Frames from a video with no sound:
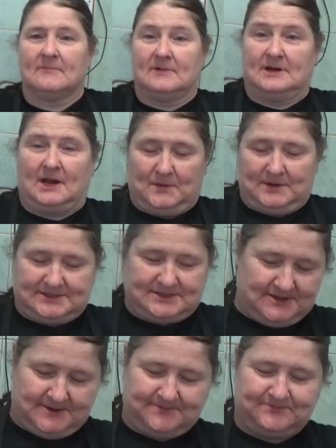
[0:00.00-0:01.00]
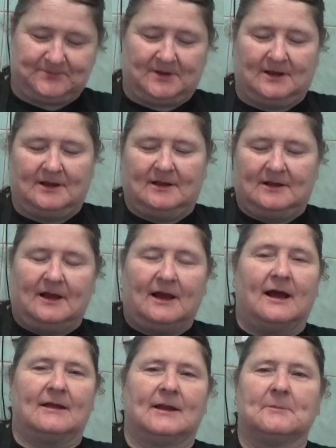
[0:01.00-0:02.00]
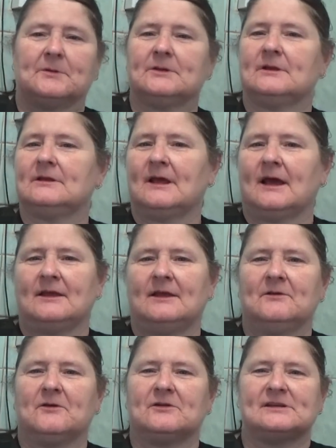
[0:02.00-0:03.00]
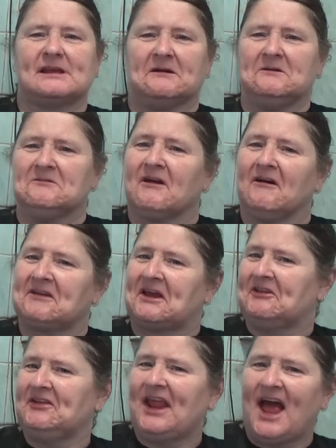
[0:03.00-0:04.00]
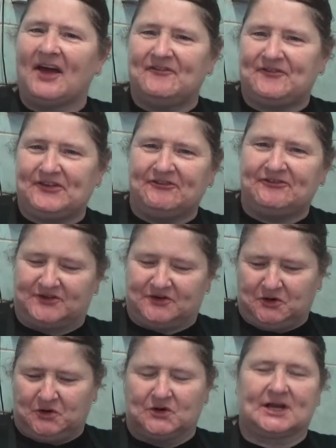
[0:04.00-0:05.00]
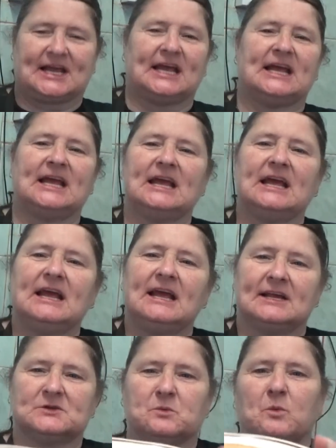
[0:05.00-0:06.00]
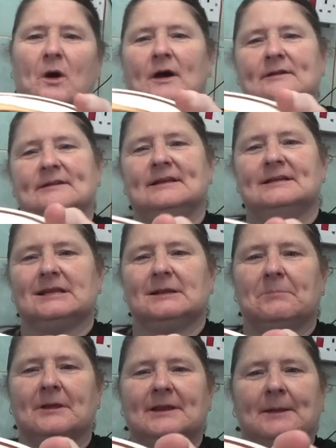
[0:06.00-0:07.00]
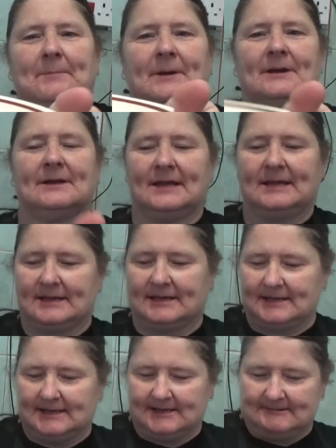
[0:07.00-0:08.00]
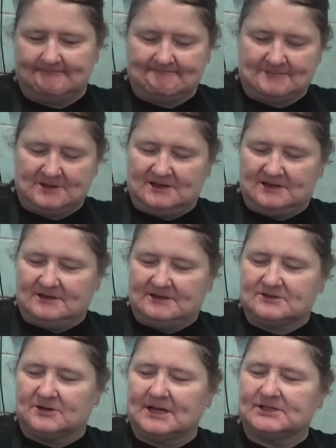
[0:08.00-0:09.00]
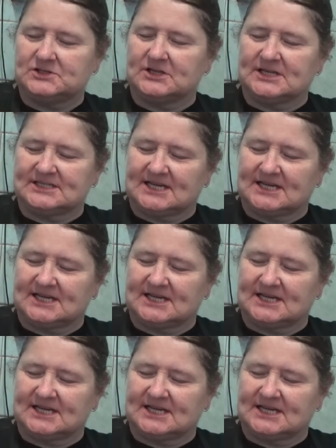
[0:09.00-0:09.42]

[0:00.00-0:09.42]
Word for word: No, it's not. And I'm going to, now you're going to say, oh God, give a knife and a fork. It's one little bloody pancake. So let's do the